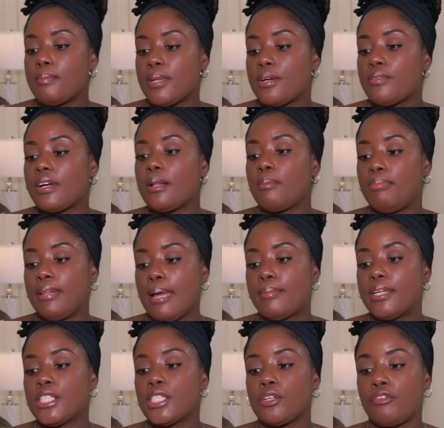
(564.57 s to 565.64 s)
Mineral
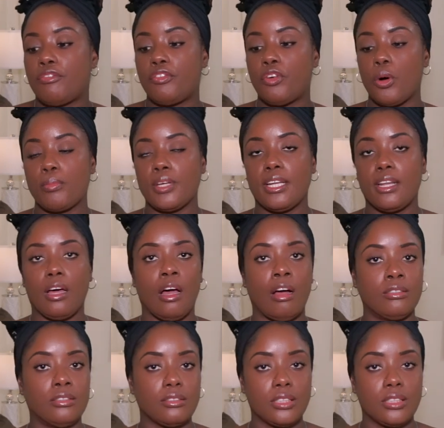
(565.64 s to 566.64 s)
Blemish Formula.